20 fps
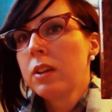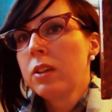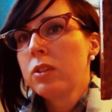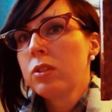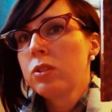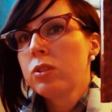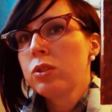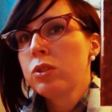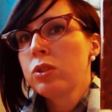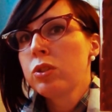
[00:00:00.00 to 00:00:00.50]

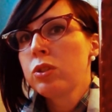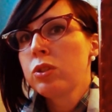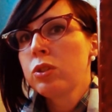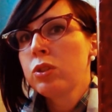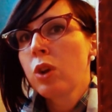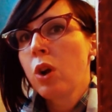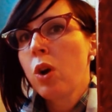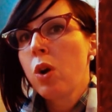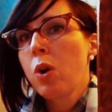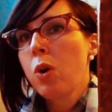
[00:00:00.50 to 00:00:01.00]

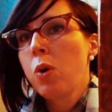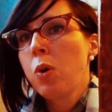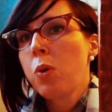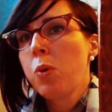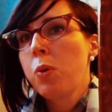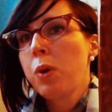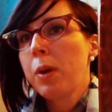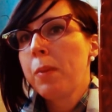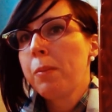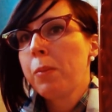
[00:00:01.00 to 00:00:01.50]

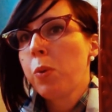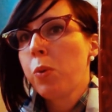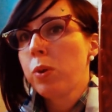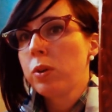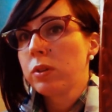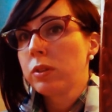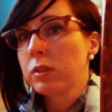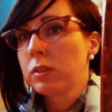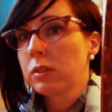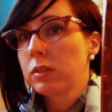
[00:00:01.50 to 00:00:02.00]
so
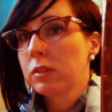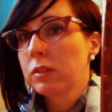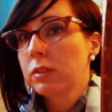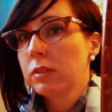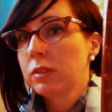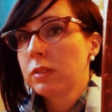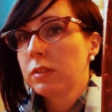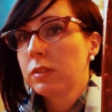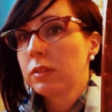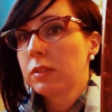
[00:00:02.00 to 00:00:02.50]
important
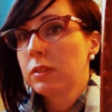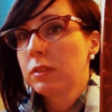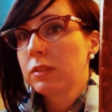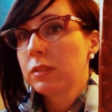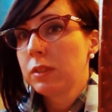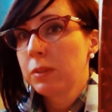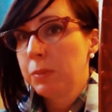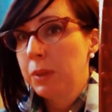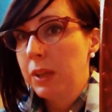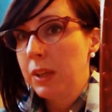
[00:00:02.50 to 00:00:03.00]

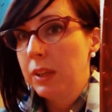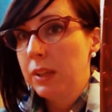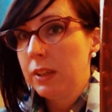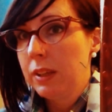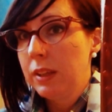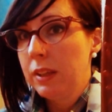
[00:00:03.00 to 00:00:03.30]
to me.